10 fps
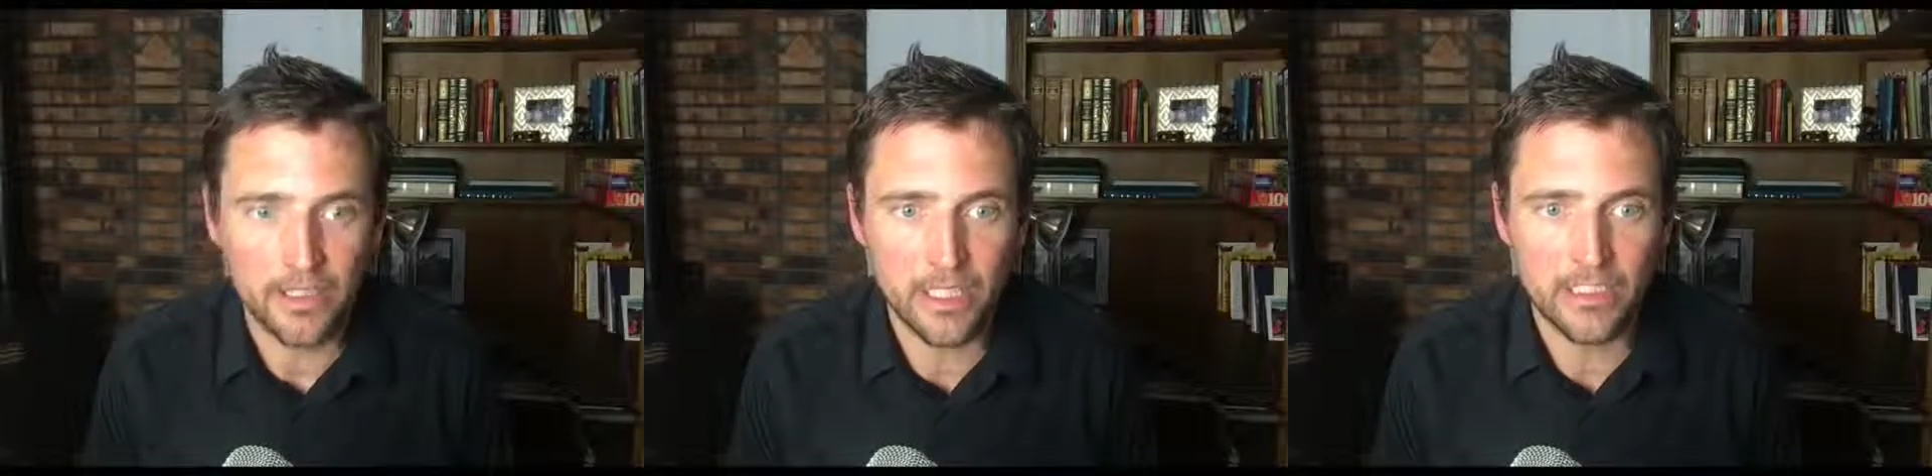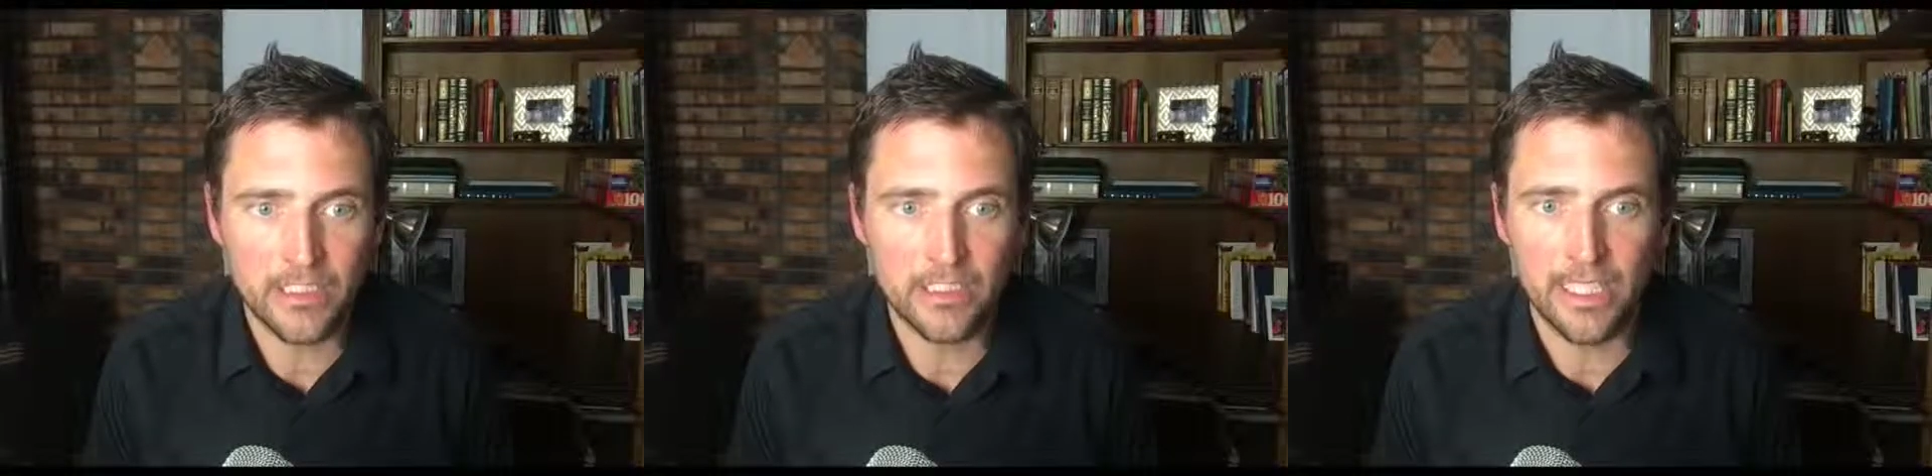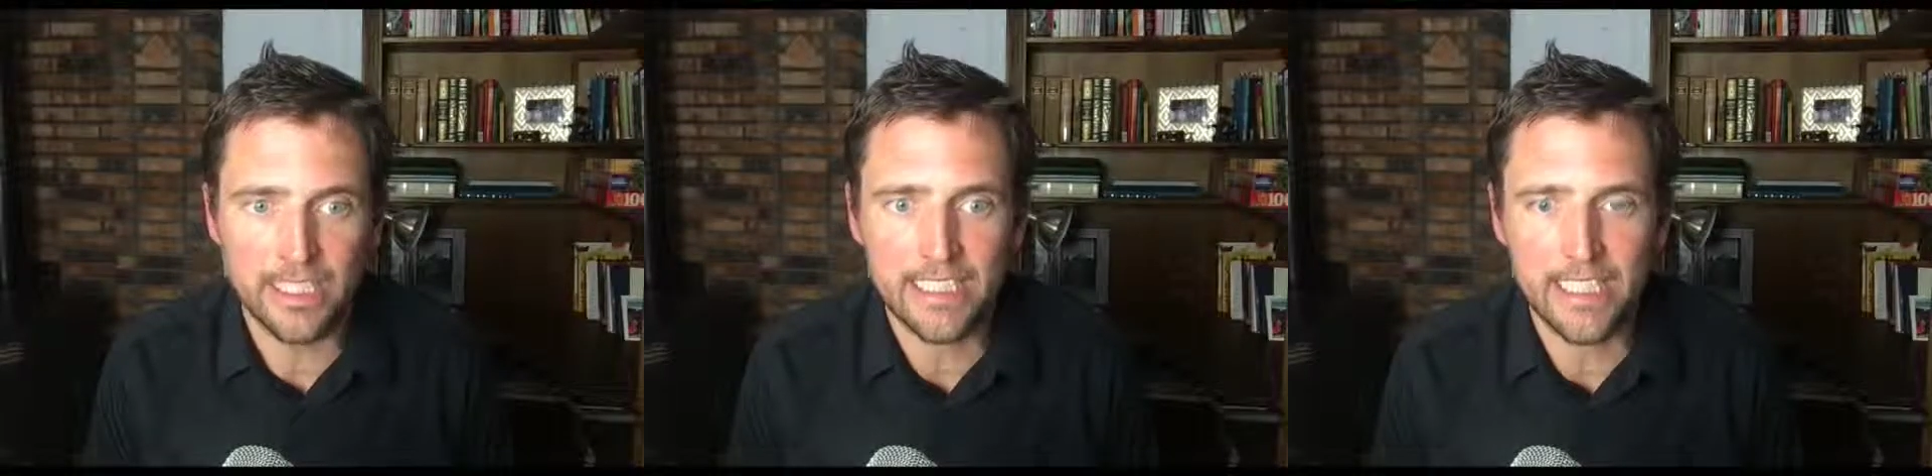you
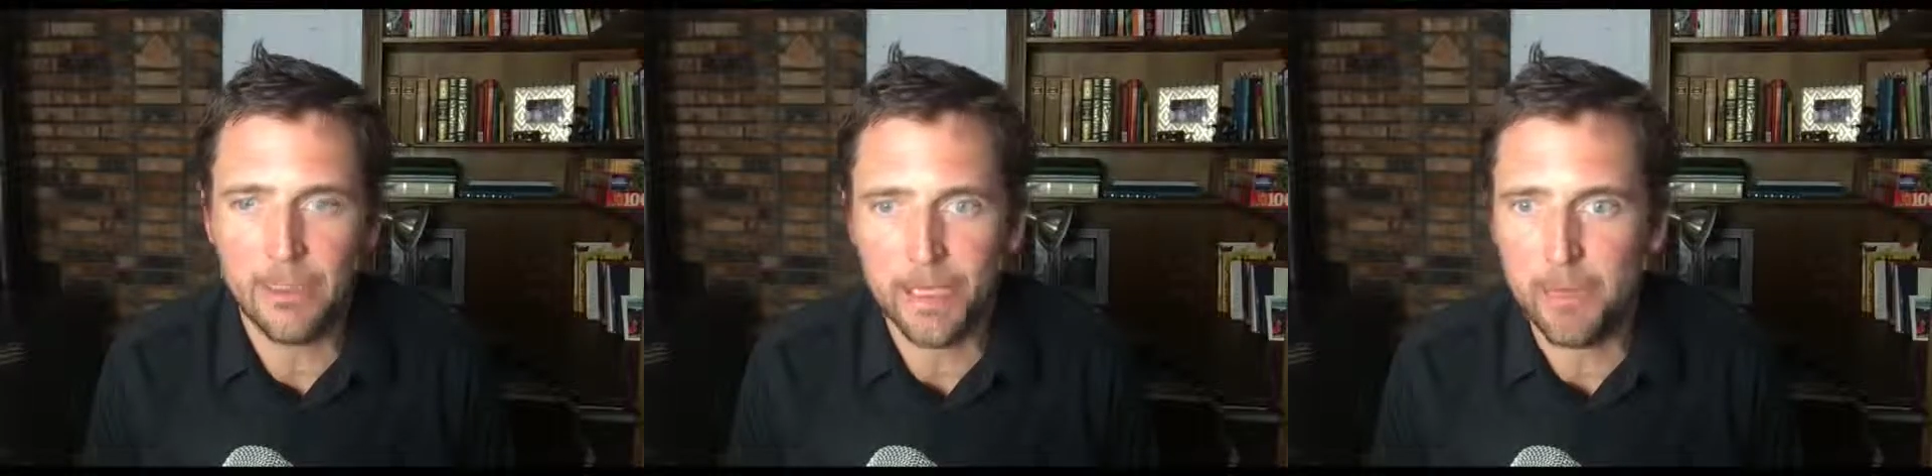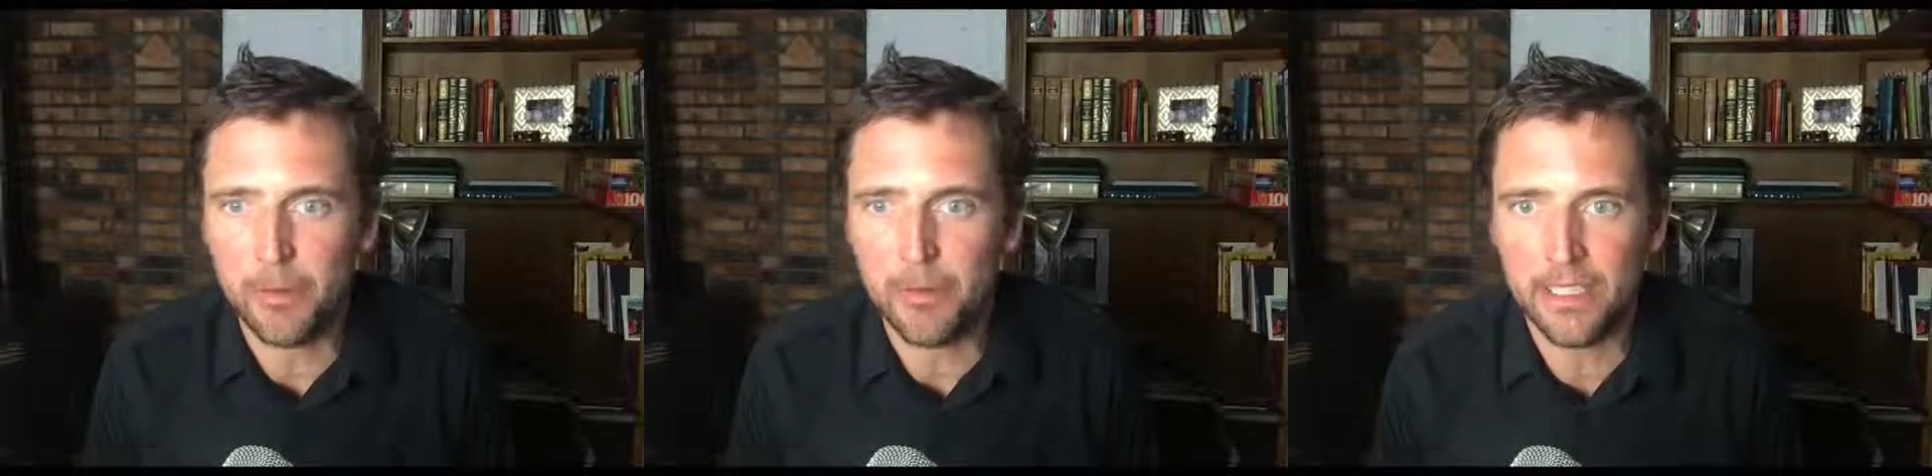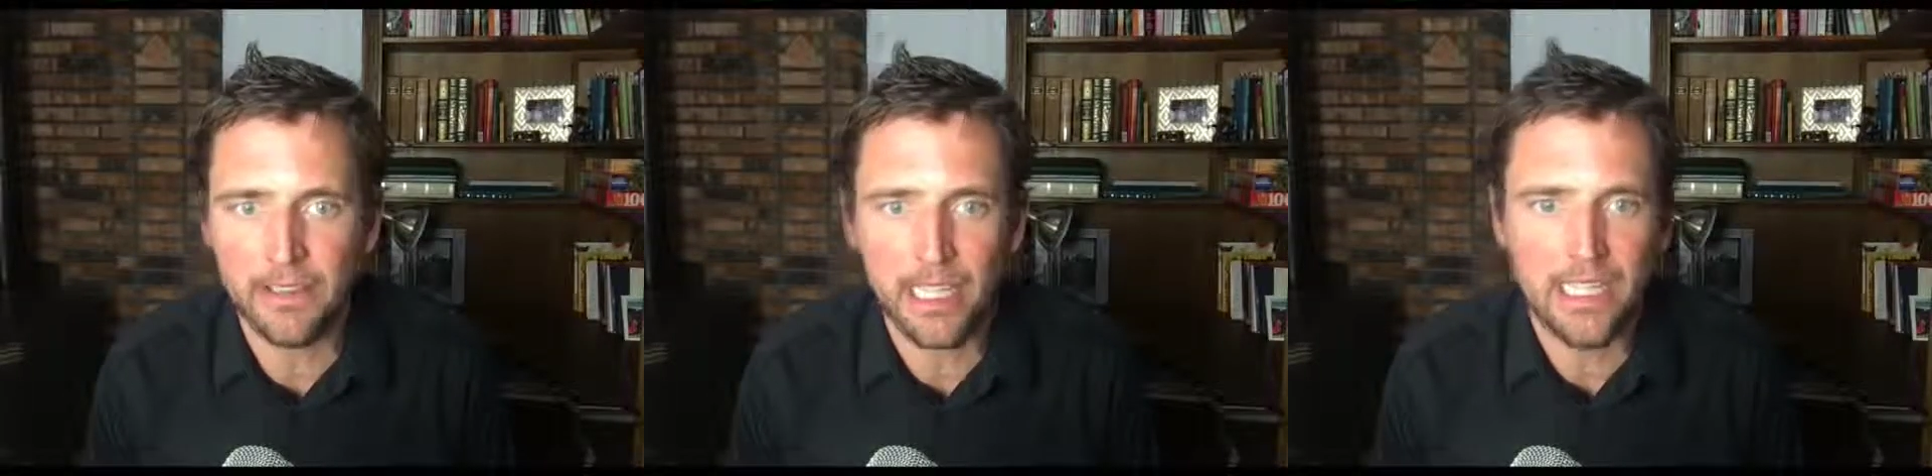like kill people with